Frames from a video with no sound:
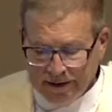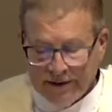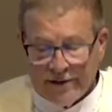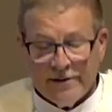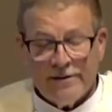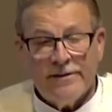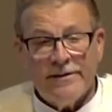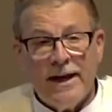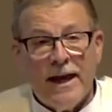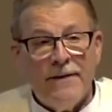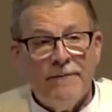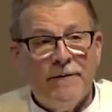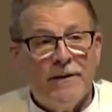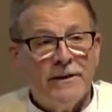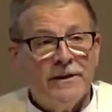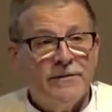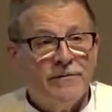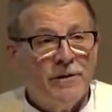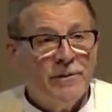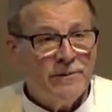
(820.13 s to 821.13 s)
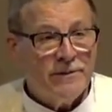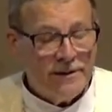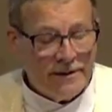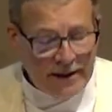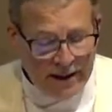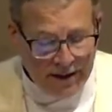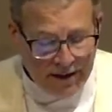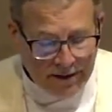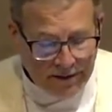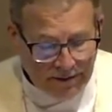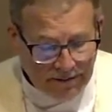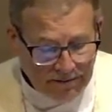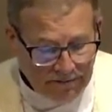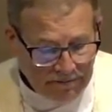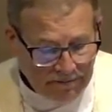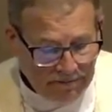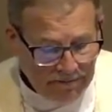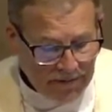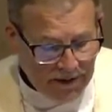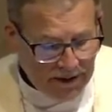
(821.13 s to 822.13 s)
to save us from sin,
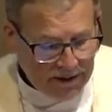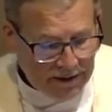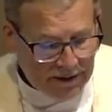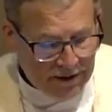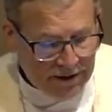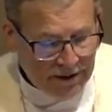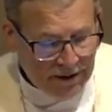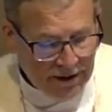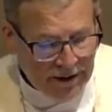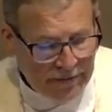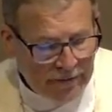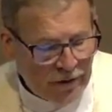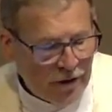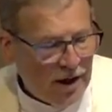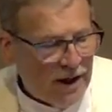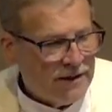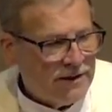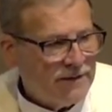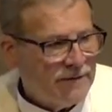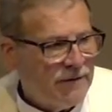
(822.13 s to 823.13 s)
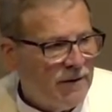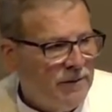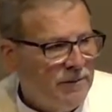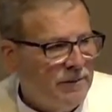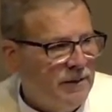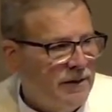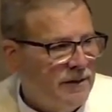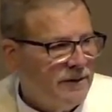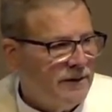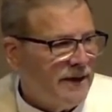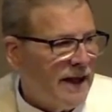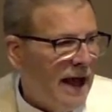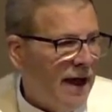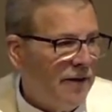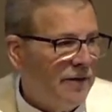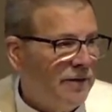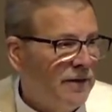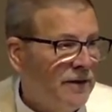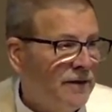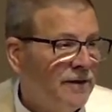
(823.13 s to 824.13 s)
to deliver us from
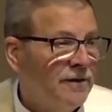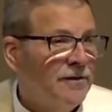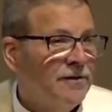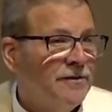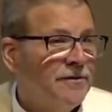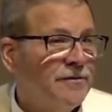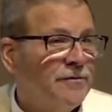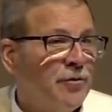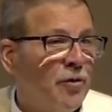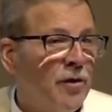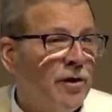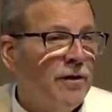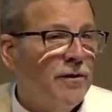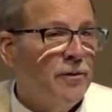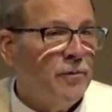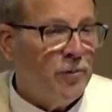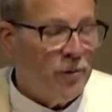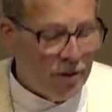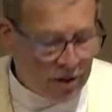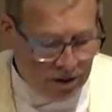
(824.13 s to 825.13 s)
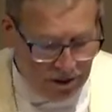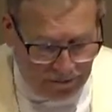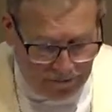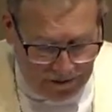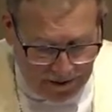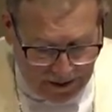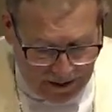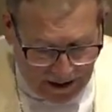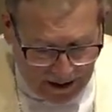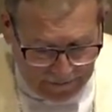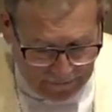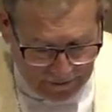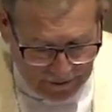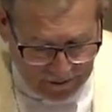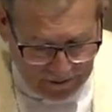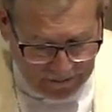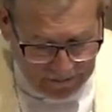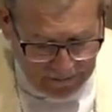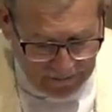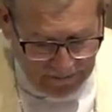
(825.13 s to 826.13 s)
death, and to destroy the work of the devil.
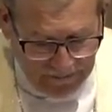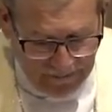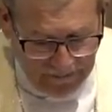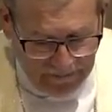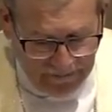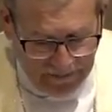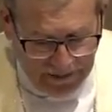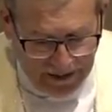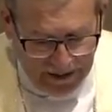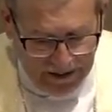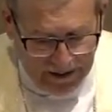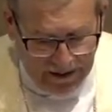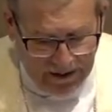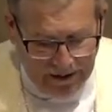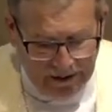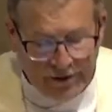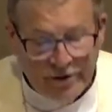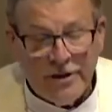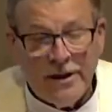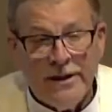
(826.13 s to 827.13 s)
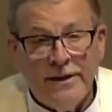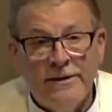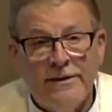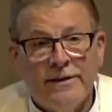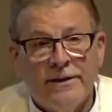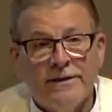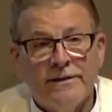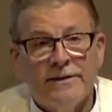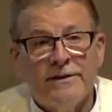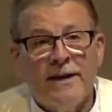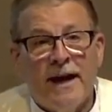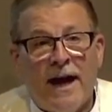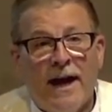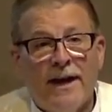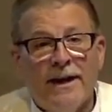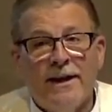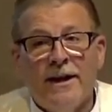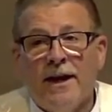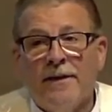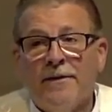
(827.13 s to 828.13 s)
Jesus
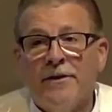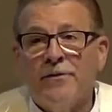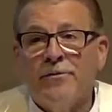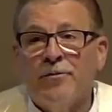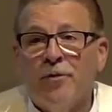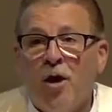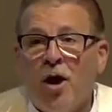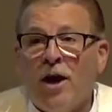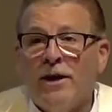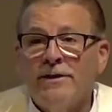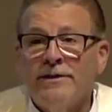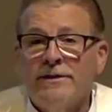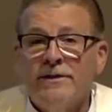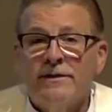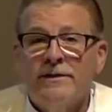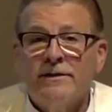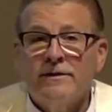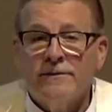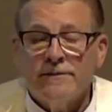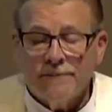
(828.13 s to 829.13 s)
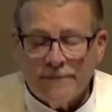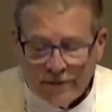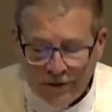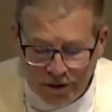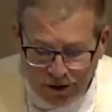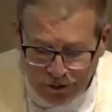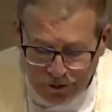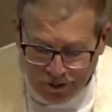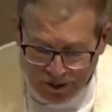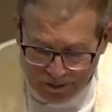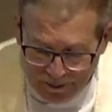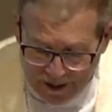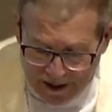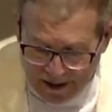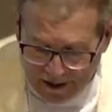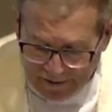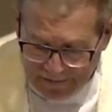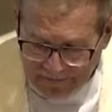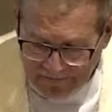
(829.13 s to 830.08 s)
died on the cross for you and me.